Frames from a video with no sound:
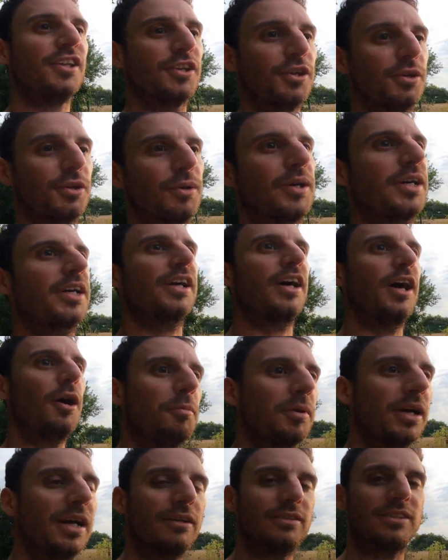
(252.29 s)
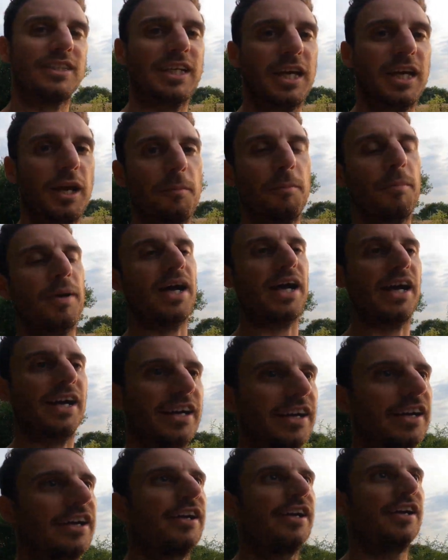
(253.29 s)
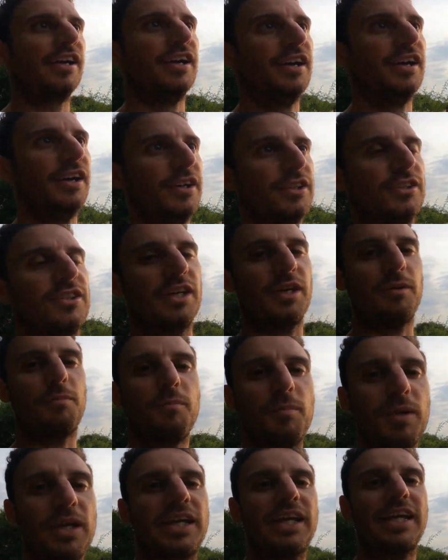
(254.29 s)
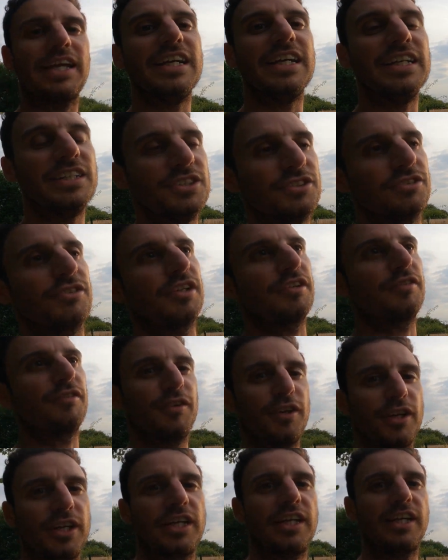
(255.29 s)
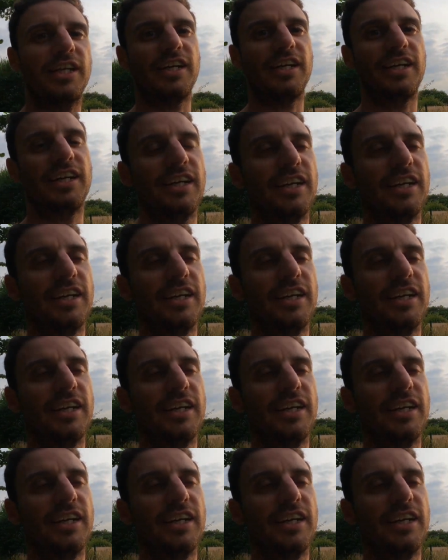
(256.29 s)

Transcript: the quicker I'll be able to get back to being injury free,